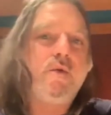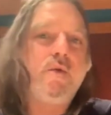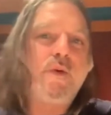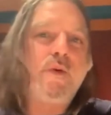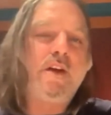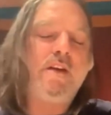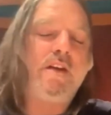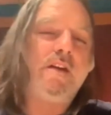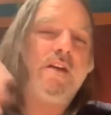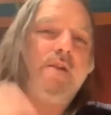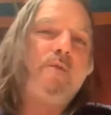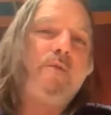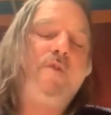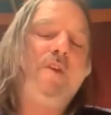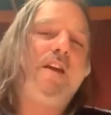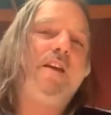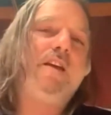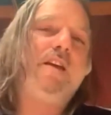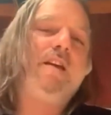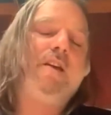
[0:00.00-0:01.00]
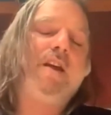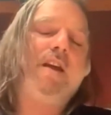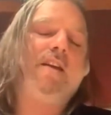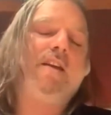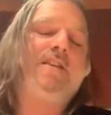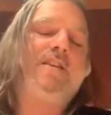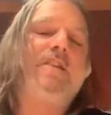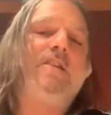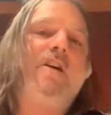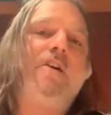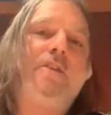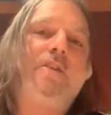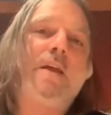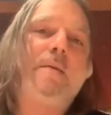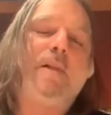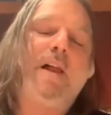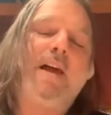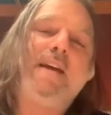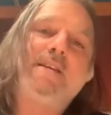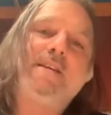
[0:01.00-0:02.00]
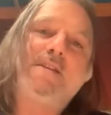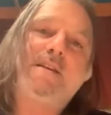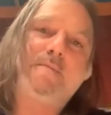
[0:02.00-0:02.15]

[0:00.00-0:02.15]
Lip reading: it's a lonely place